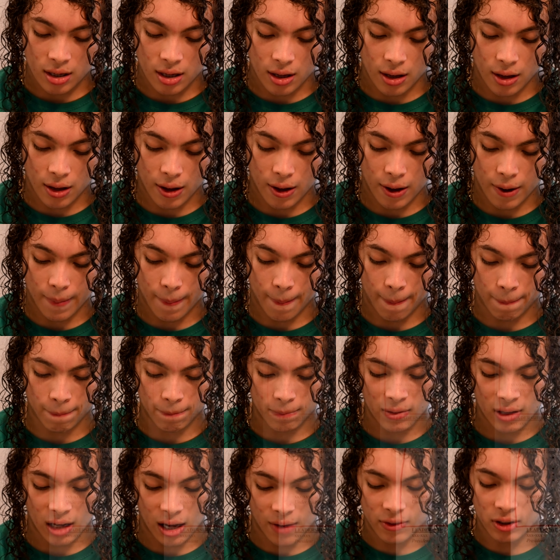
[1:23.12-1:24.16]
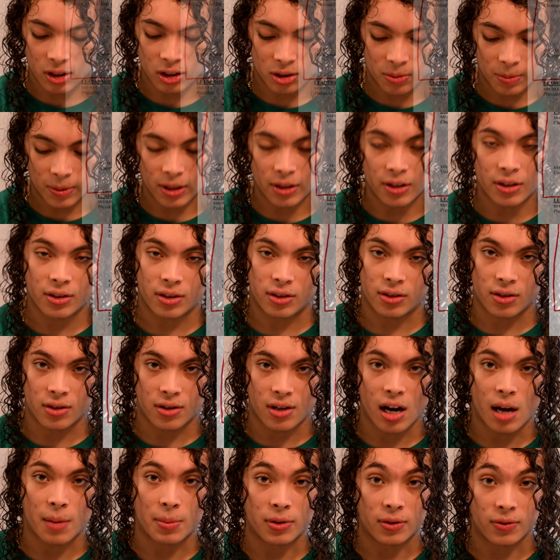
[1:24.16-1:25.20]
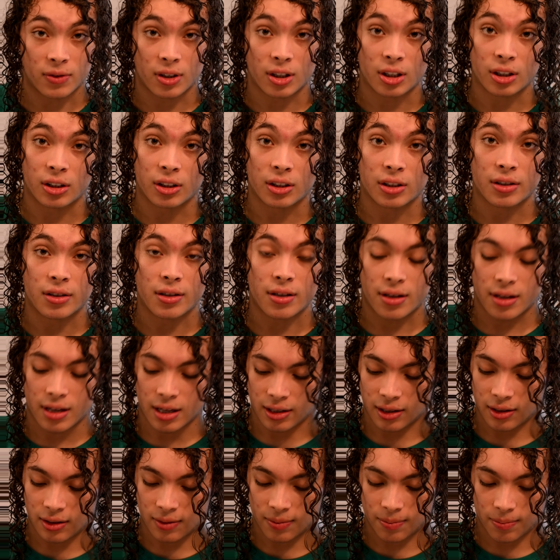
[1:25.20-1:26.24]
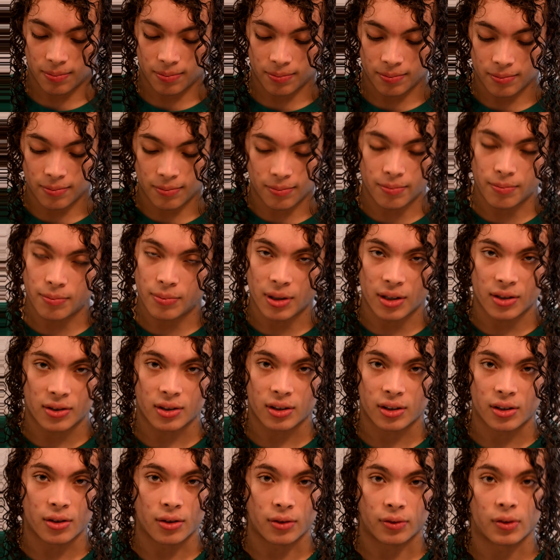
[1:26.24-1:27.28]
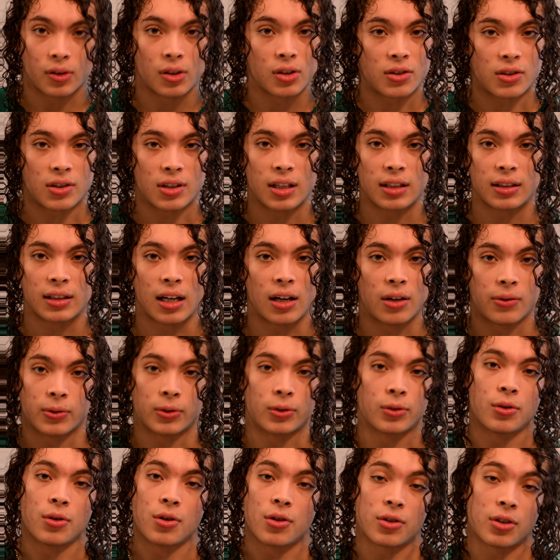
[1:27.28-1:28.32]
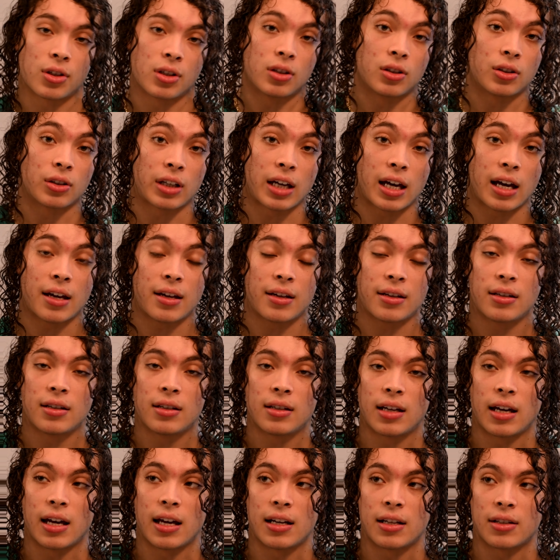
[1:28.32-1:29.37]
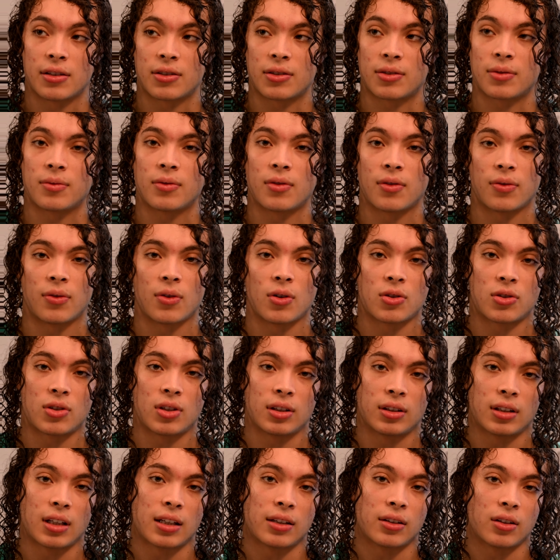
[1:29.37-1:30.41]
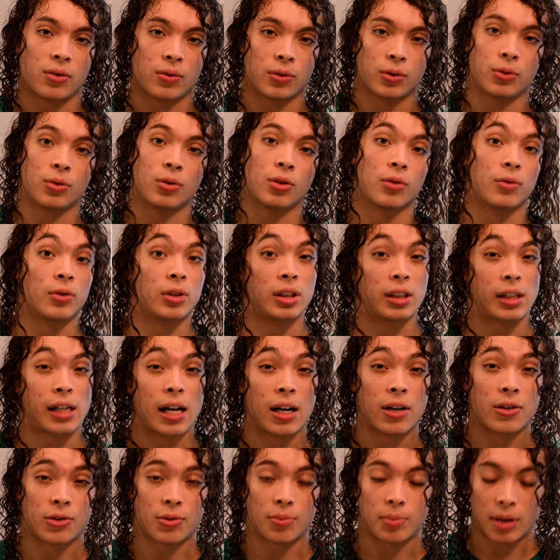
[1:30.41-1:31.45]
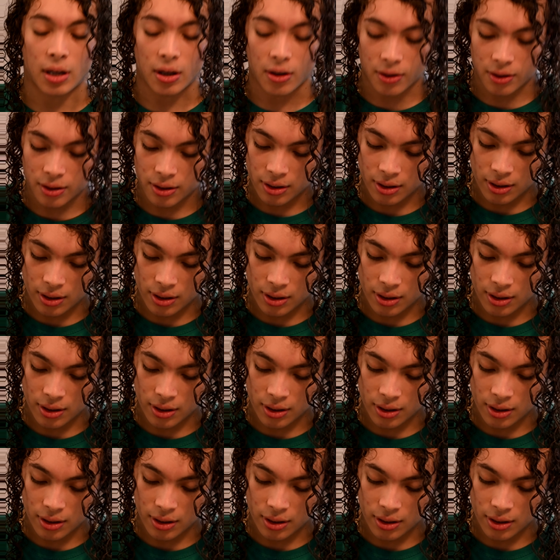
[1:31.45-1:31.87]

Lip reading: Having experience at the top is very good. That's basically the first thing that a recruiter is going to look at, and it's the first thing that a recruiter really cares about.